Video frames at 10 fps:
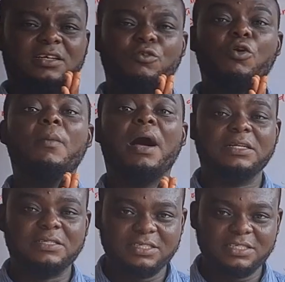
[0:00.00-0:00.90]

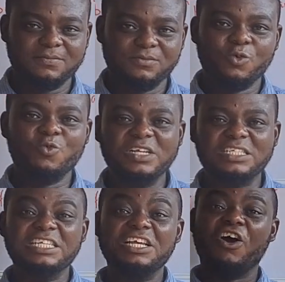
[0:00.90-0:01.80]
romance
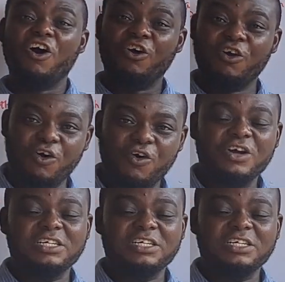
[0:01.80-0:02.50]
with the horror.